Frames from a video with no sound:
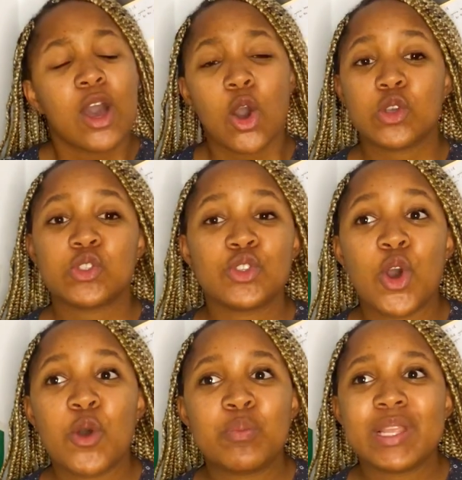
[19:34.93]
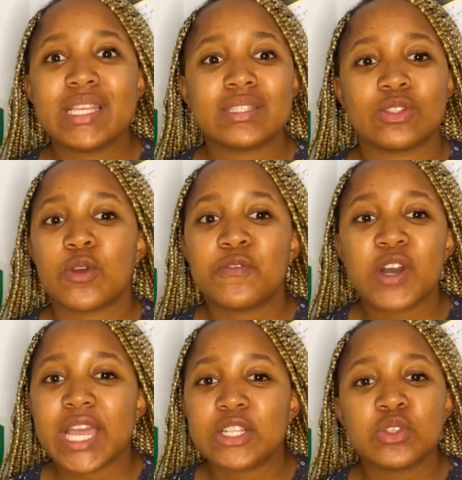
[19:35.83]
also please don't
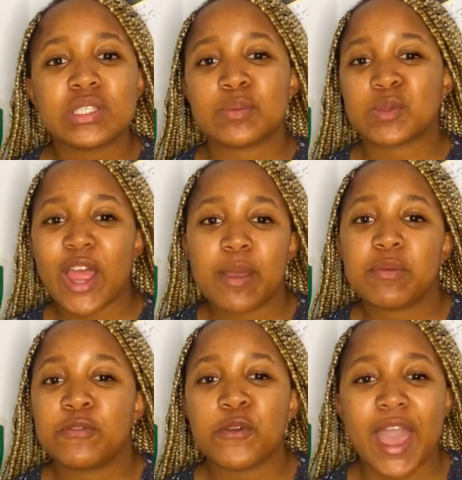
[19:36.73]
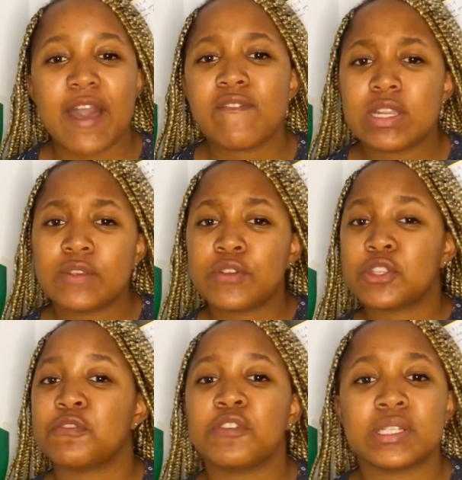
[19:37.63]
forget to subscribe if you haven't if it's
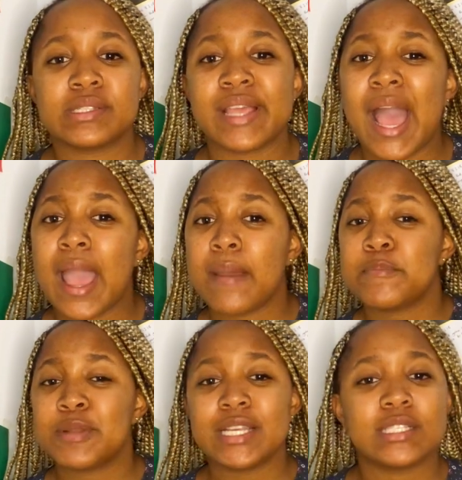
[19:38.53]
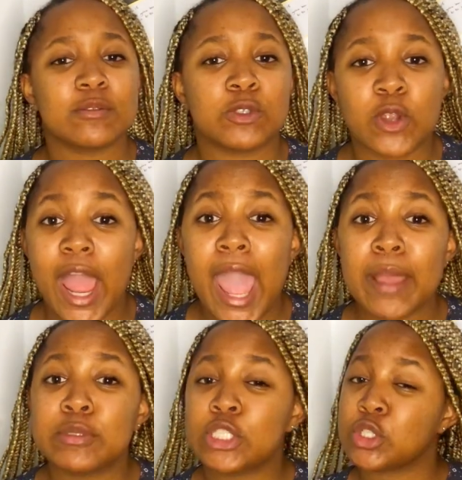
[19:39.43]
your first time please
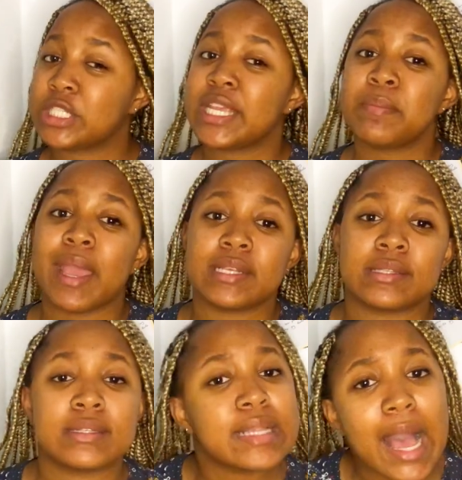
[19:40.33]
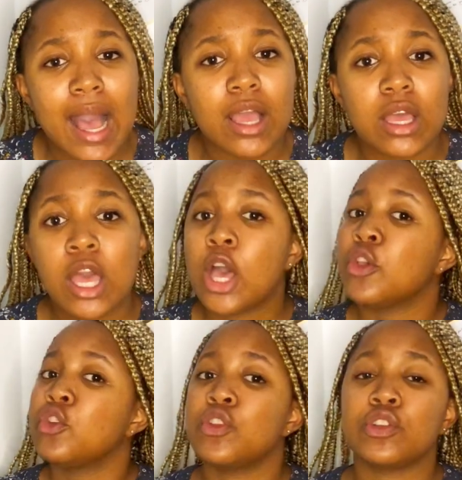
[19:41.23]
subscribe to team a star
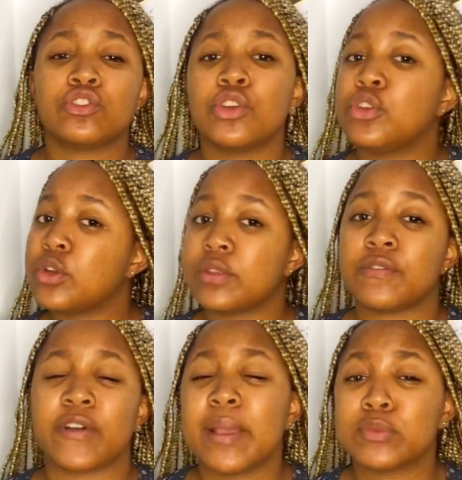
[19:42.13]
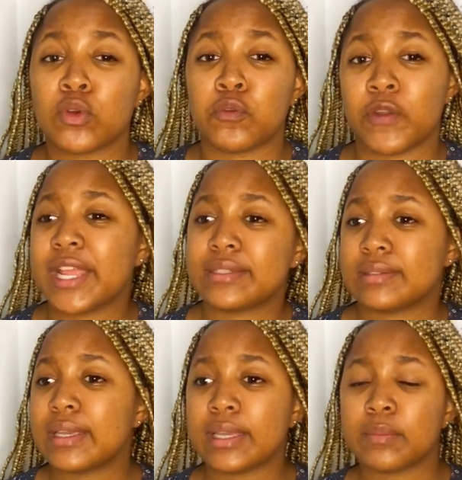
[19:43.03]
you know the joy you know the vibes
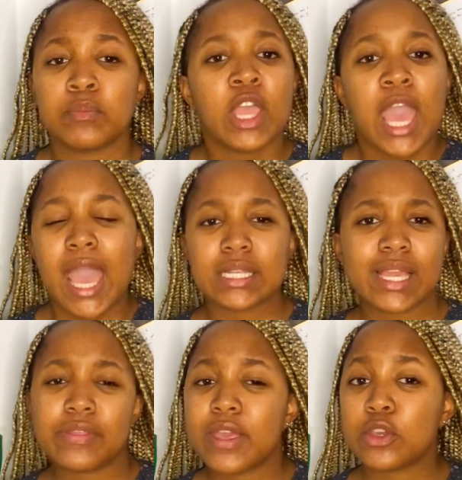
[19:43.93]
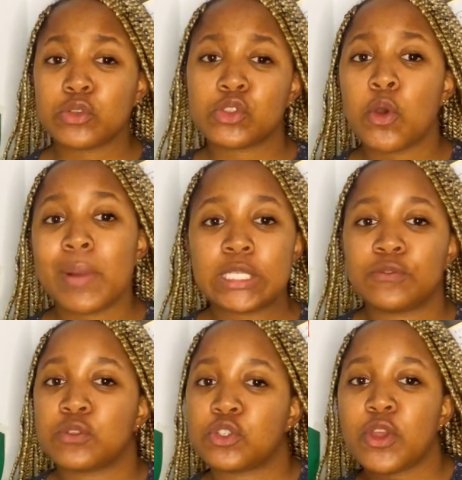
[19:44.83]
already and yeah thank you so much
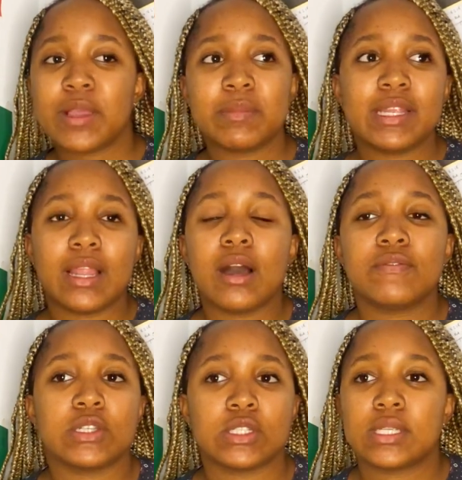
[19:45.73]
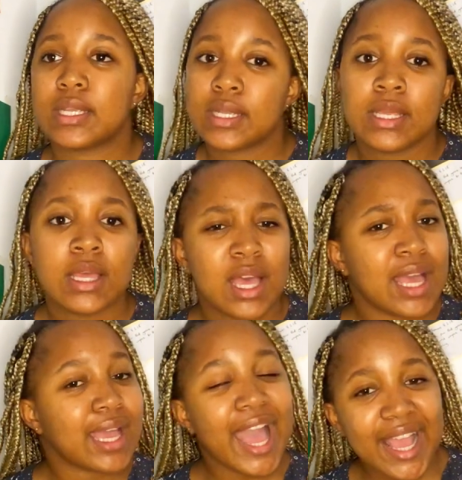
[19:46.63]
for showing me love and
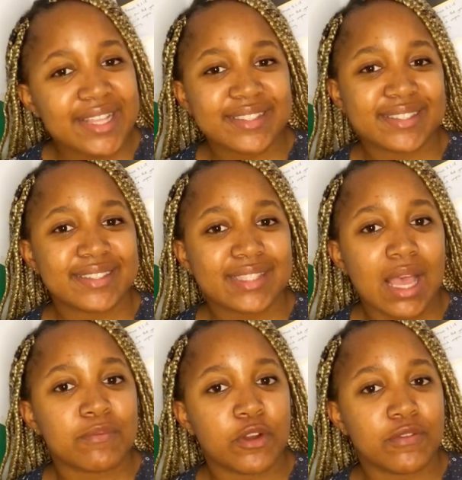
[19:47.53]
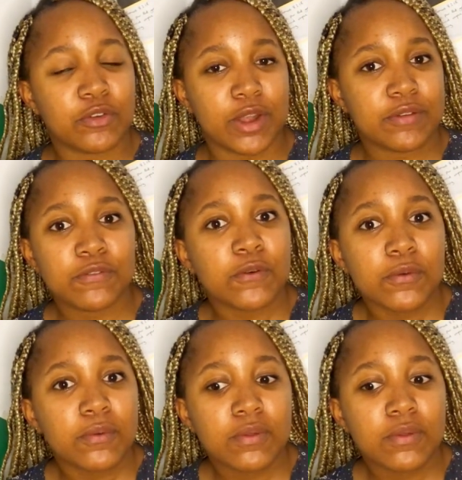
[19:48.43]
guys i'm forever grateful